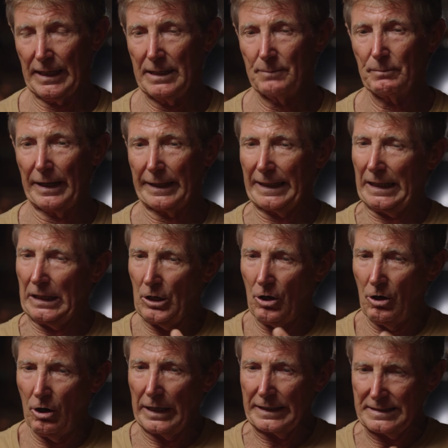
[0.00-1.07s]
but
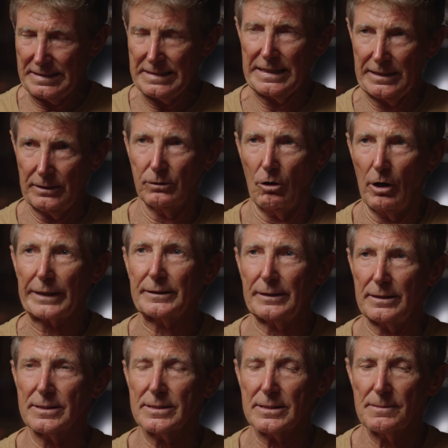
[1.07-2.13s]
I did like
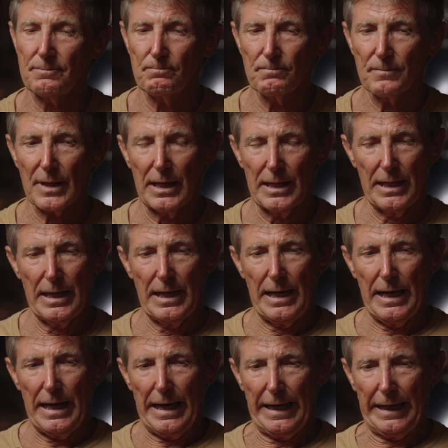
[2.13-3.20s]
this.
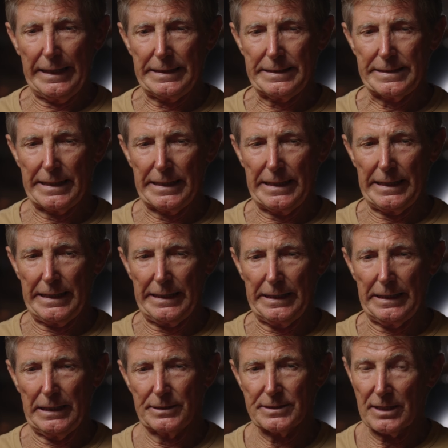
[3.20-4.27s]
And
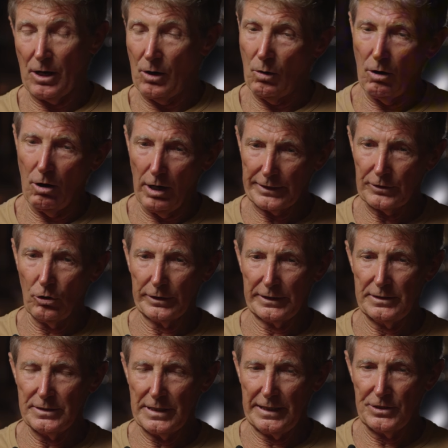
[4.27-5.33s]
so I got
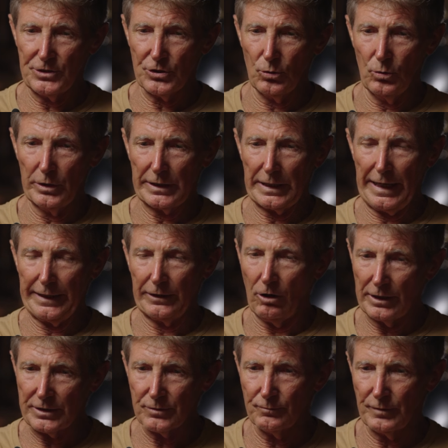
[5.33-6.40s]
into it and
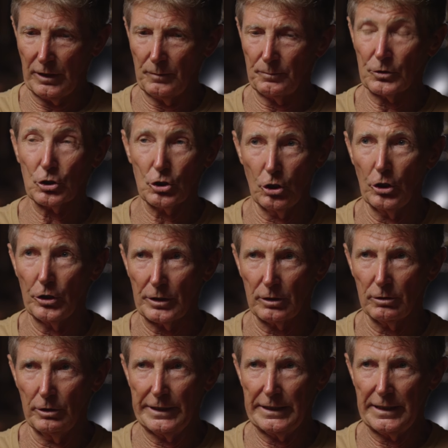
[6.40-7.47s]
I developed curtain
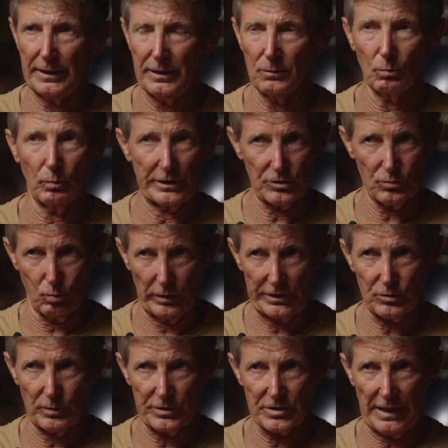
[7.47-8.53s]
cleaning in it,
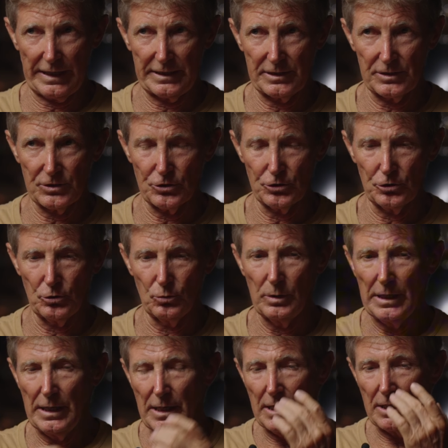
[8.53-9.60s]
which they didn't do.
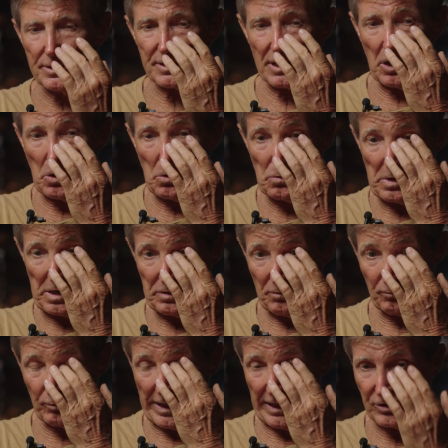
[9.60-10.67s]
So then the
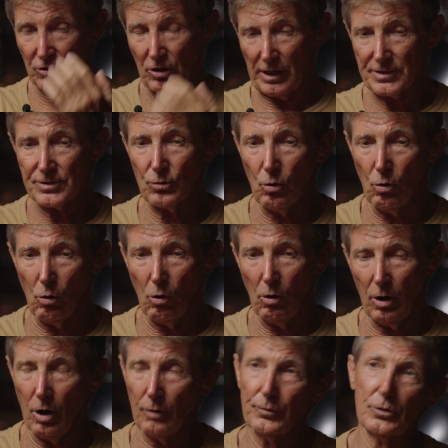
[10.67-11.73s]

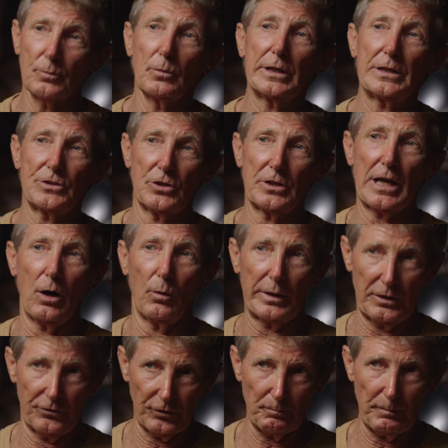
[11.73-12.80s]
franchisor offered me to go in
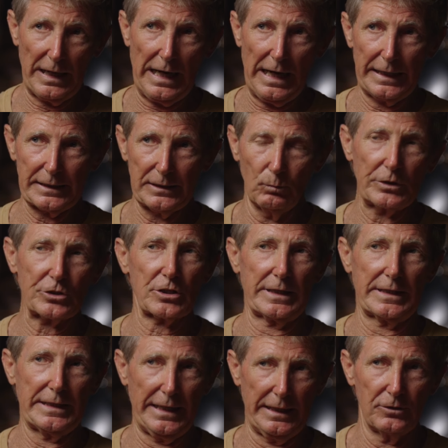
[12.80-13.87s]
as a partner, which
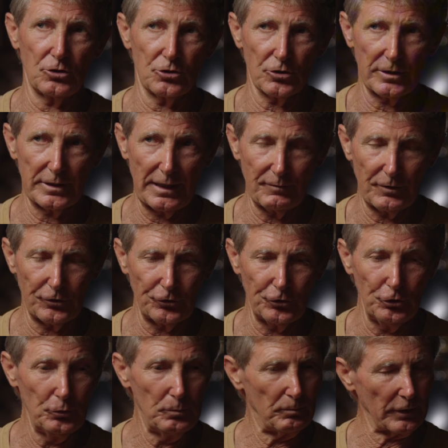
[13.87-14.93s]
again you should never
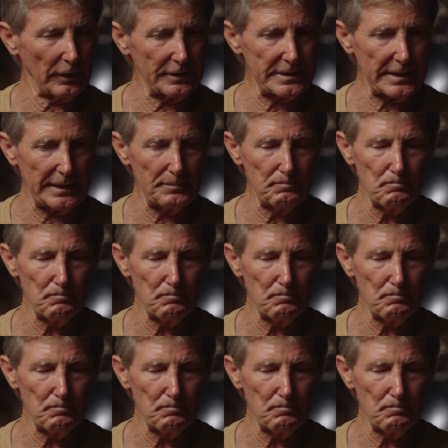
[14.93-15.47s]
do, but I did.